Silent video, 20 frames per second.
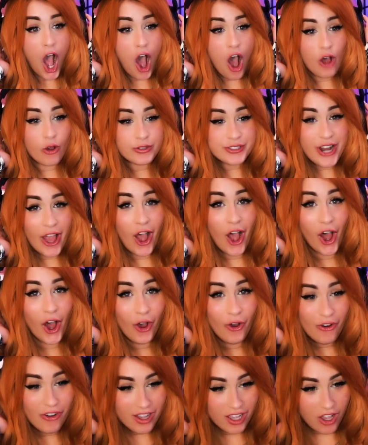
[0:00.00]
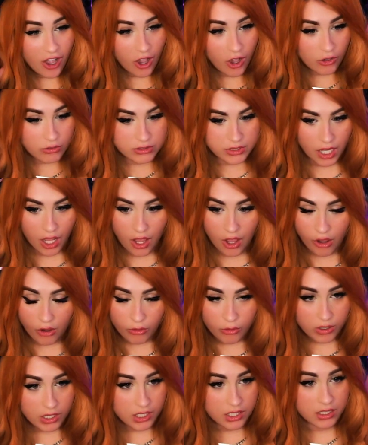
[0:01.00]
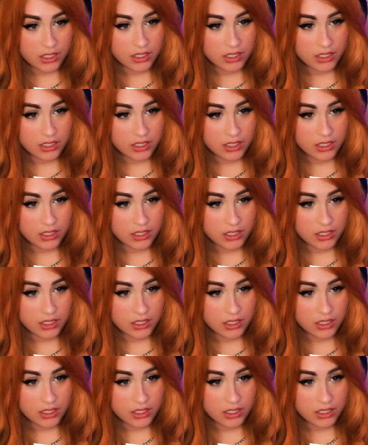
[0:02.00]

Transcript: Oh no! Oh no!